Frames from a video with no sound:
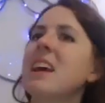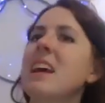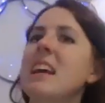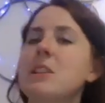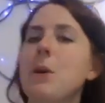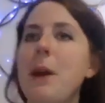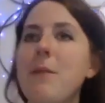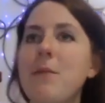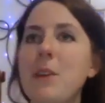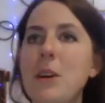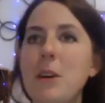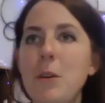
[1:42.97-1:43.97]
So if
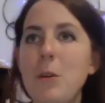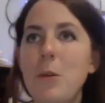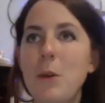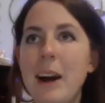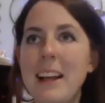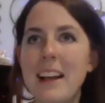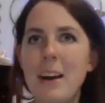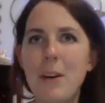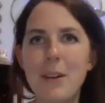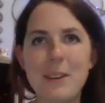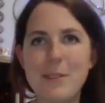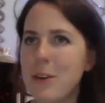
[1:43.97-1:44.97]

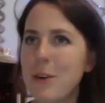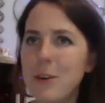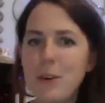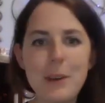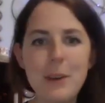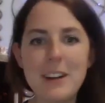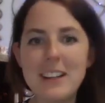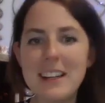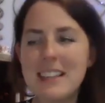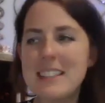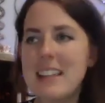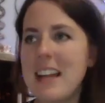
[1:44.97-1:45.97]
you're new here,
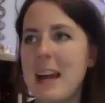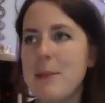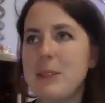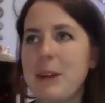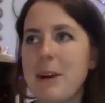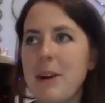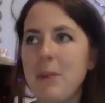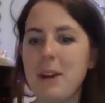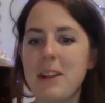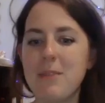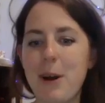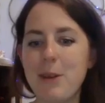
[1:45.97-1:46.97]
like I said, I'm Sarah,
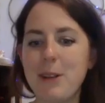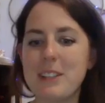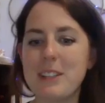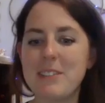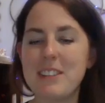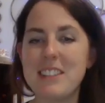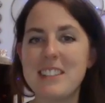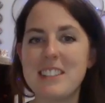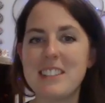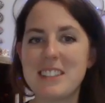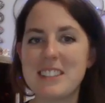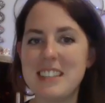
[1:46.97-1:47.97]
one of the founders of the
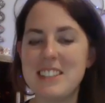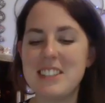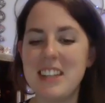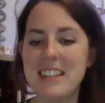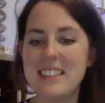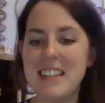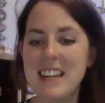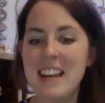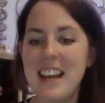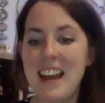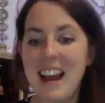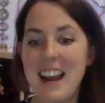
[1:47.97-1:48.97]
Sisters Enchanted.
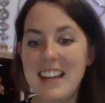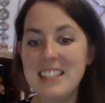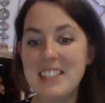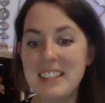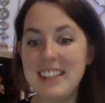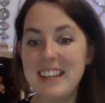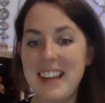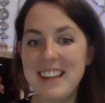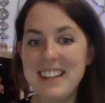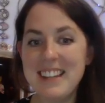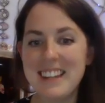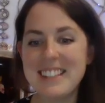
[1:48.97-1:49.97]
Hi,
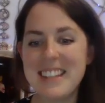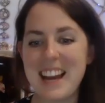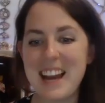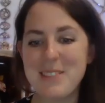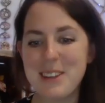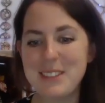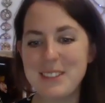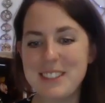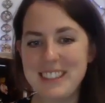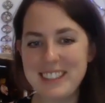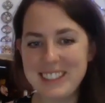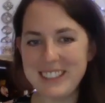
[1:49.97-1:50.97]
Jillian, long time no
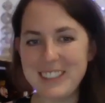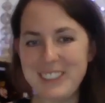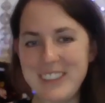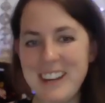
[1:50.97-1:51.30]
see you.